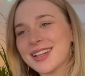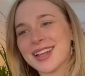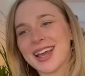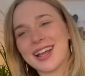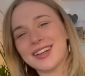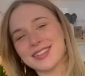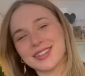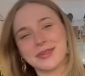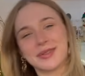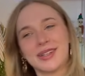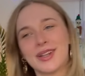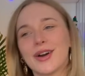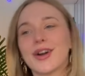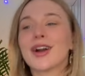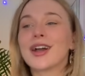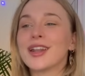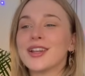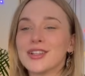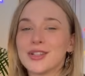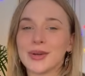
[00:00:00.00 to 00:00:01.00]
Actually, we're not
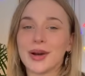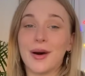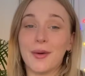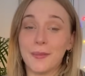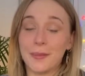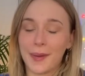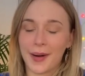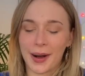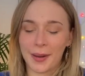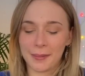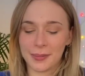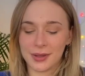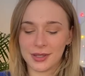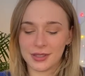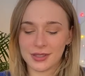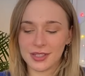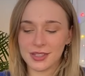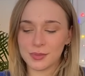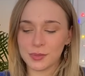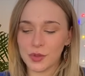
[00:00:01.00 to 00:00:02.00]
going to do it on
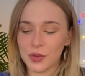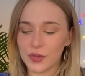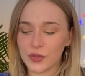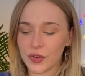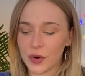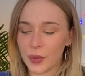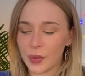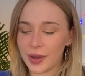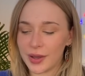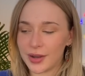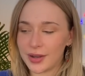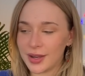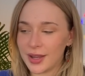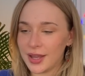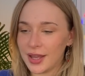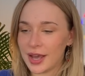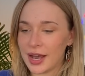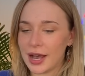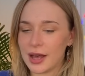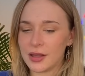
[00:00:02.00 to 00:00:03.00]
purpose. Let's move forward.
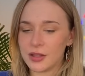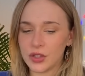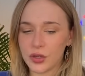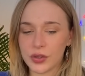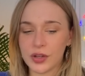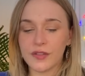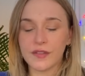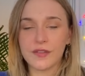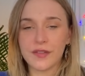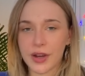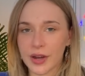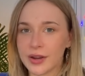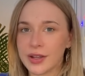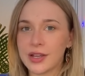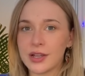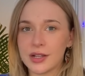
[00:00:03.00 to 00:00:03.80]
You're in a very